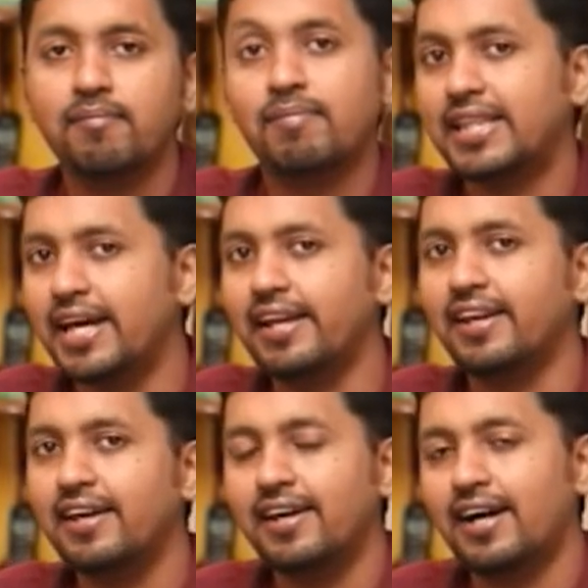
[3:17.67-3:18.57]
But then,
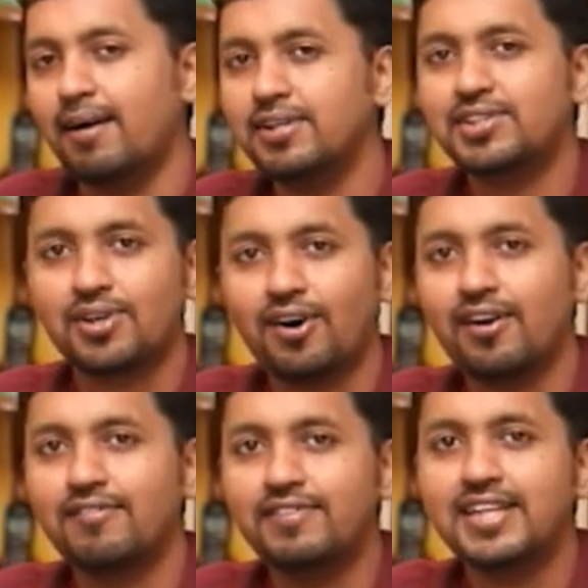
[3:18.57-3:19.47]
amidst
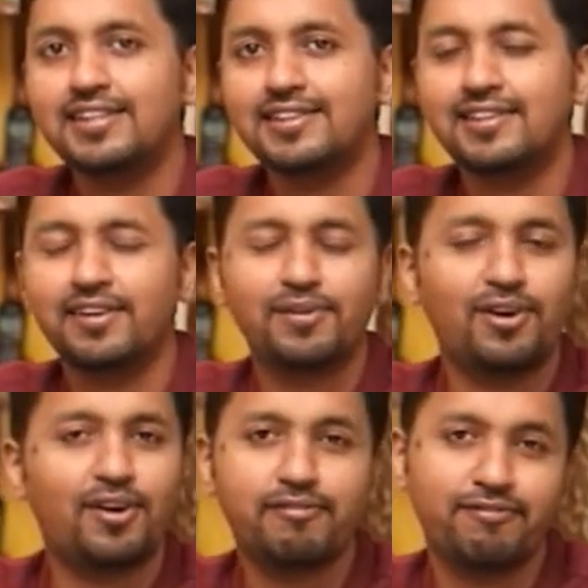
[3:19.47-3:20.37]
all of these, there were a
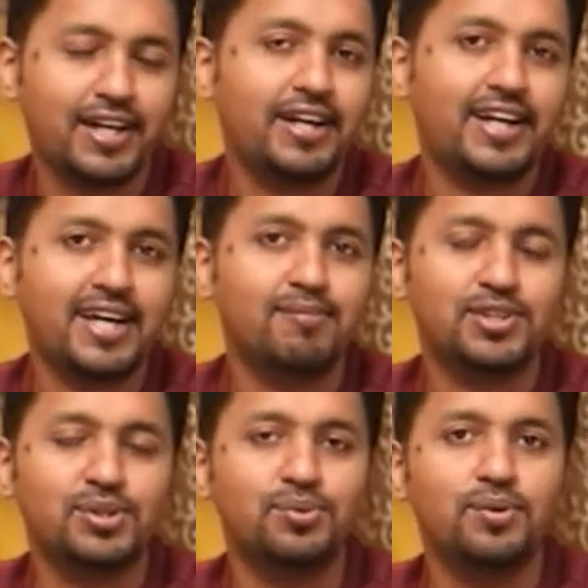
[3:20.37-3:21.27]
lot of fun
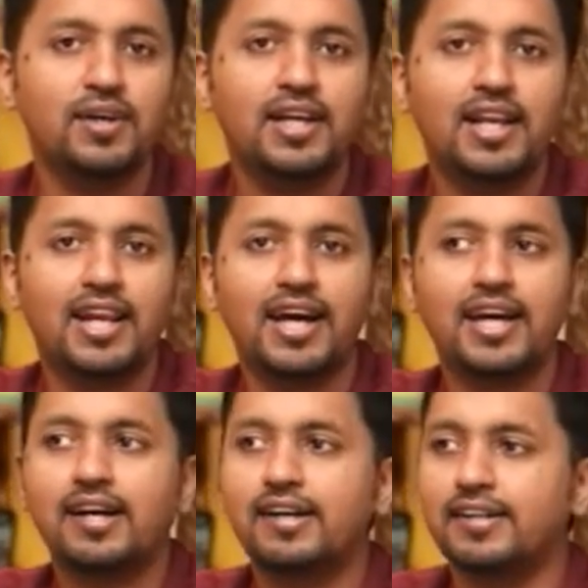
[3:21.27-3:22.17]
times too,
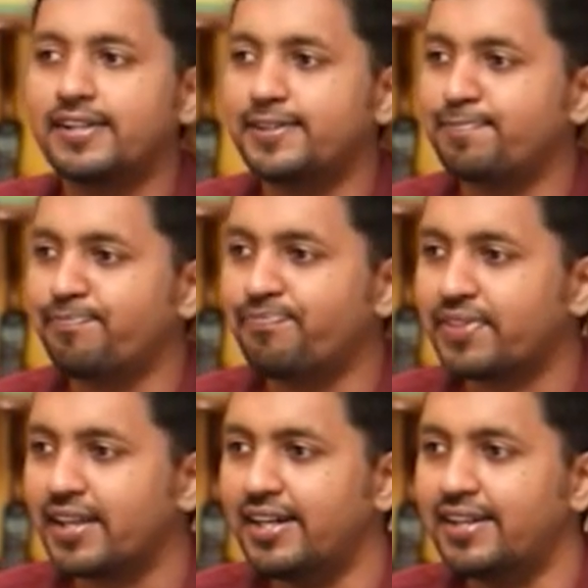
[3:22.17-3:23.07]
like. Um,
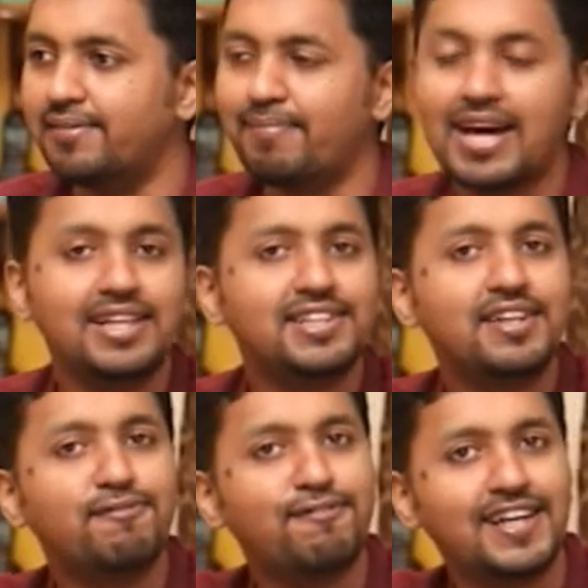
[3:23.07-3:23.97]
uh,
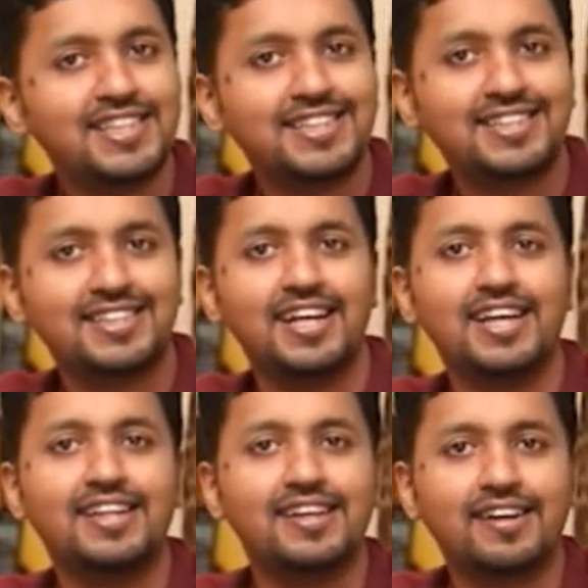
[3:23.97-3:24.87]
managing fests
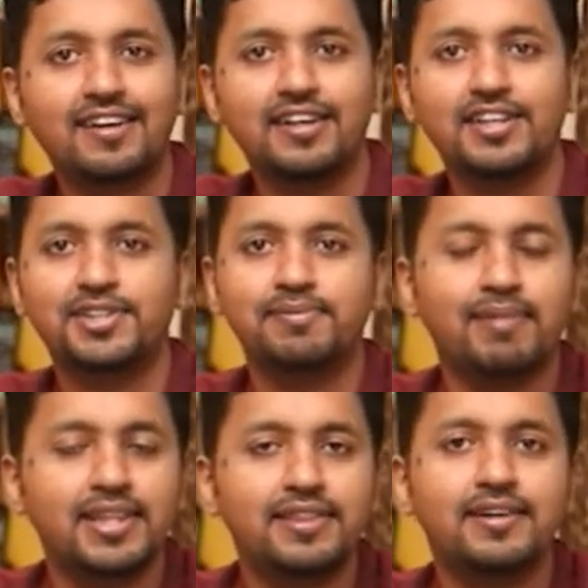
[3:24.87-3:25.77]
like Tarkash,
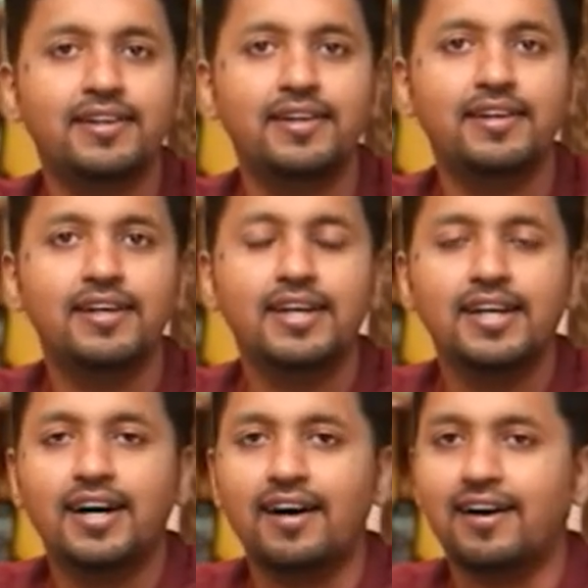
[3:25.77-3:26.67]
Manthan,
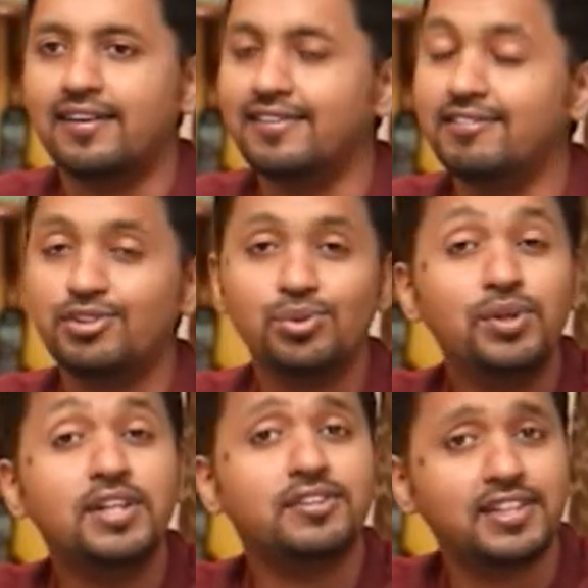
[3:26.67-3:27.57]
uh, the
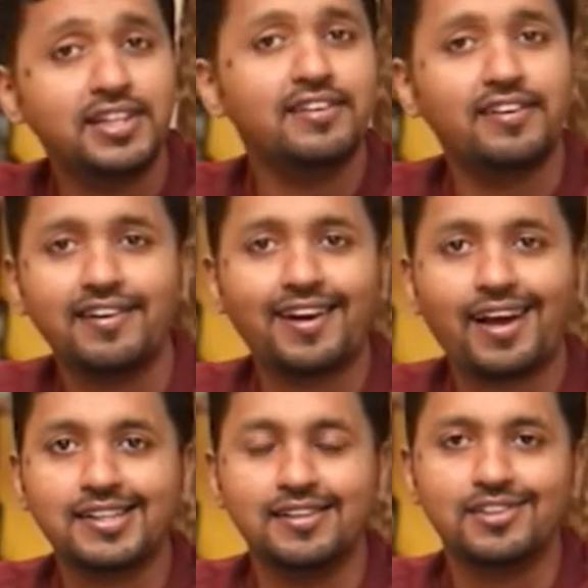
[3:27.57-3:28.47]
junior senior
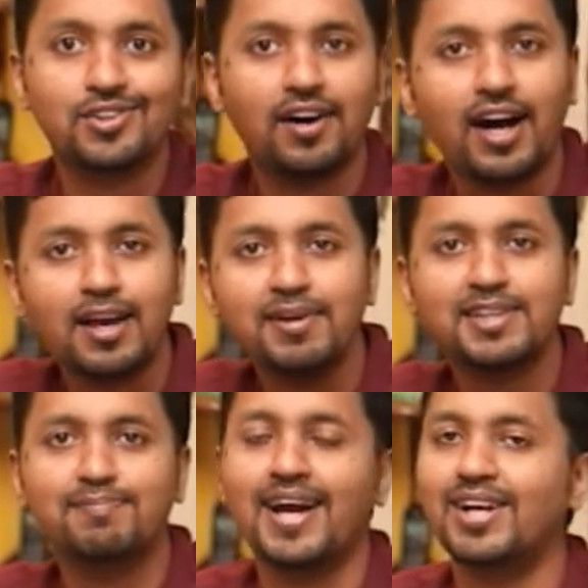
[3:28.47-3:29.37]
interaction. So,
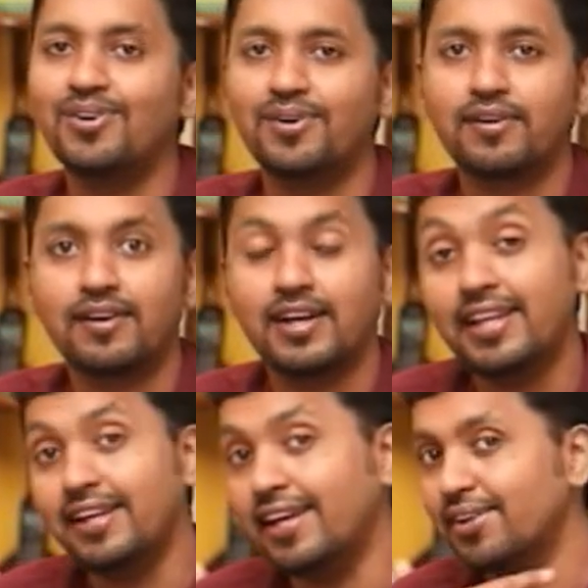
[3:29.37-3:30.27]
IBS Bangalore
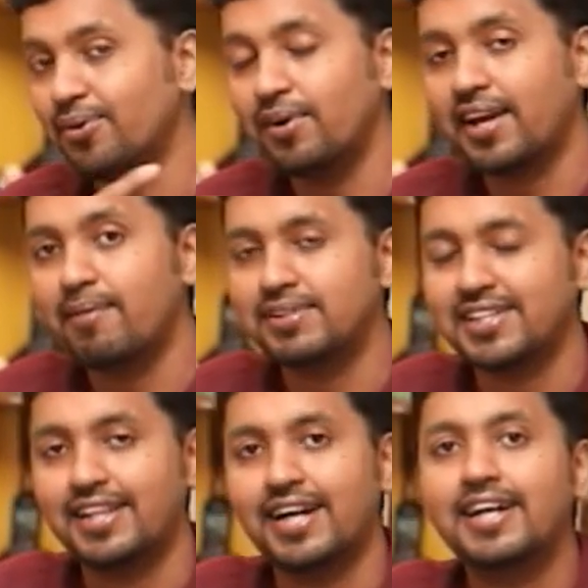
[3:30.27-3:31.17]
in, in the old
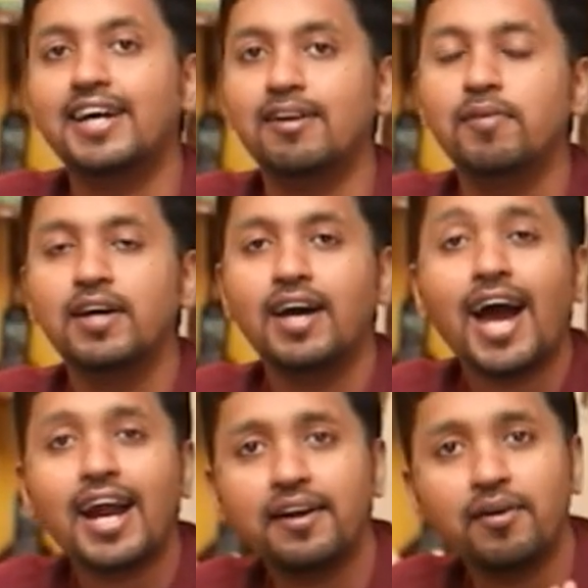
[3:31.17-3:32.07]
campus at that time
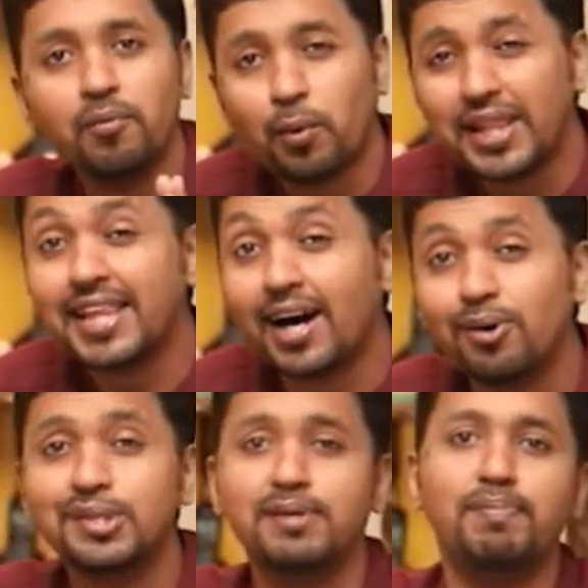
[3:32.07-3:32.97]
had
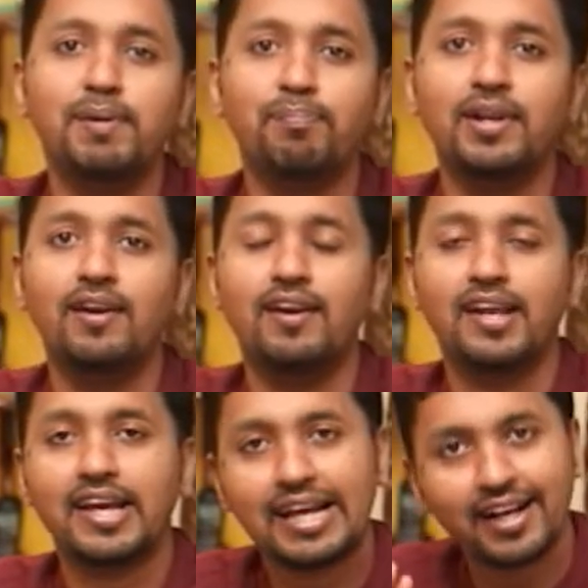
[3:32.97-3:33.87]
1000 people
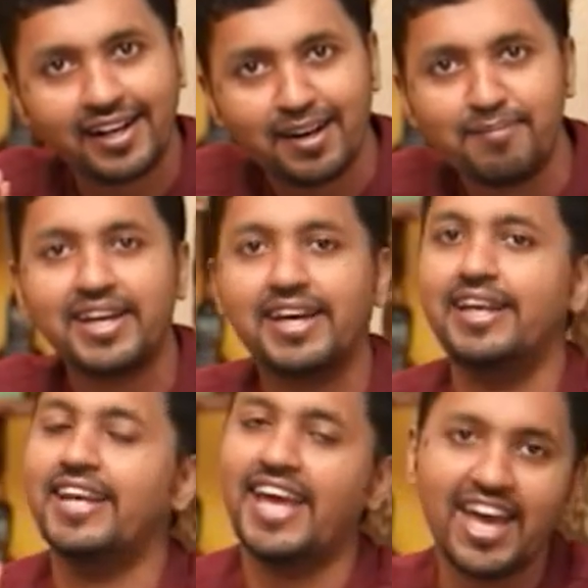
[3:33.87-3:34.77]
coming
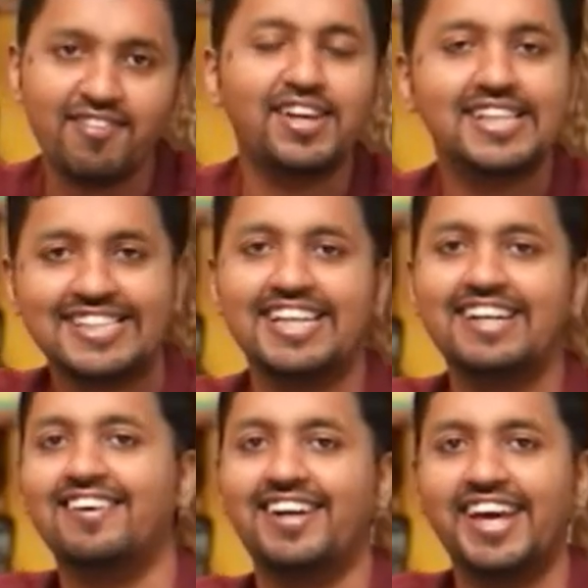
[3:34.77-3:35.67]
in every
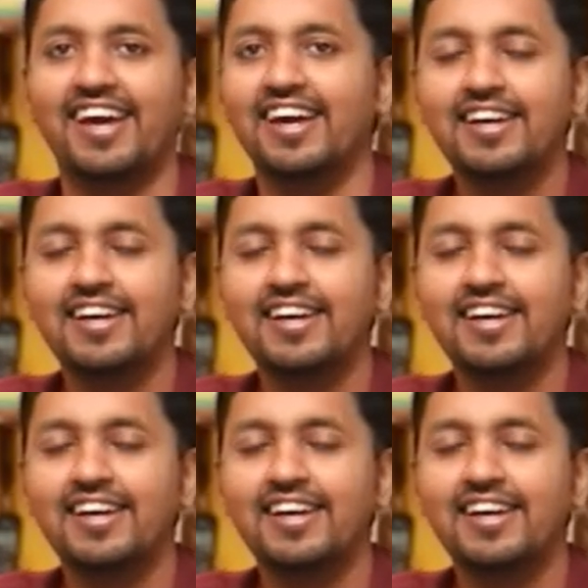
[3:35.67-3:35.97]
single day.